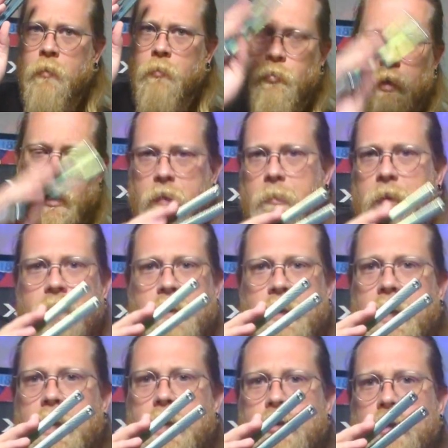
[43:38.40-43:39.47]
break me
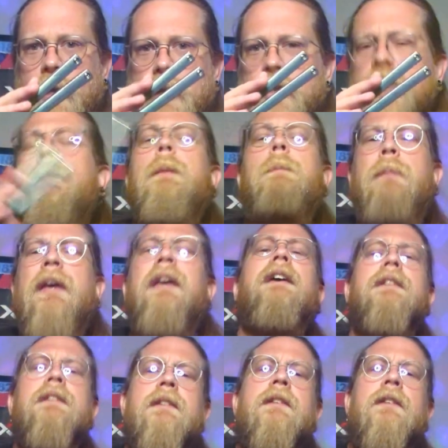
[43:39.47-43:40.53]
financially. I'd just be
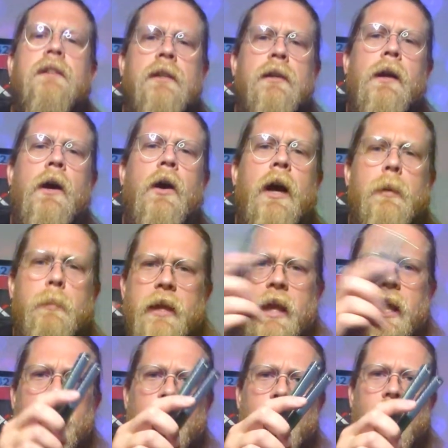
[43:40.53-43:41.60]
pissed, you know? I'd be
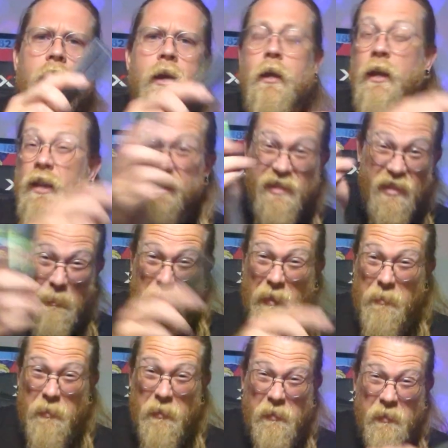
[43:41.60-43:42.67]
angry. Some
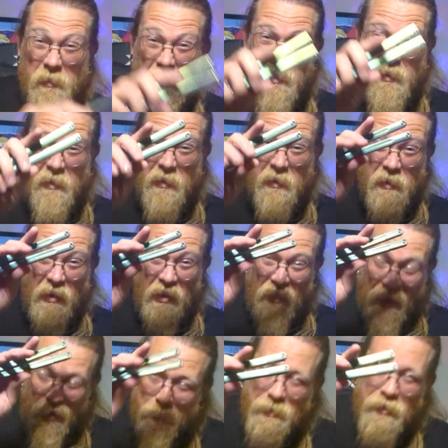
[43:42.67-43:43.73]
people,
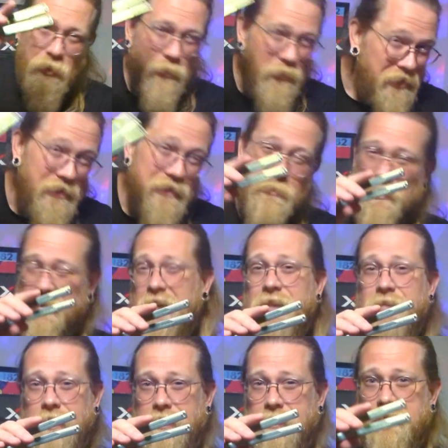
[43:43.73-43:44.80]
that would be losing some
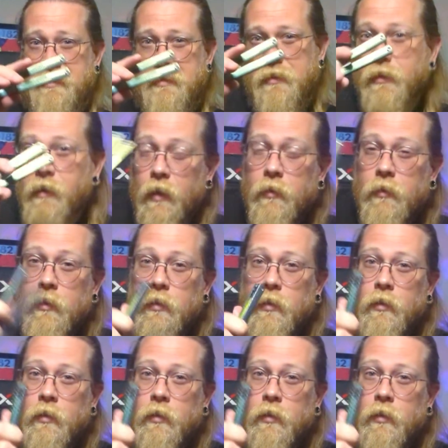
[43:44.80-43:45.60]
savings, you know?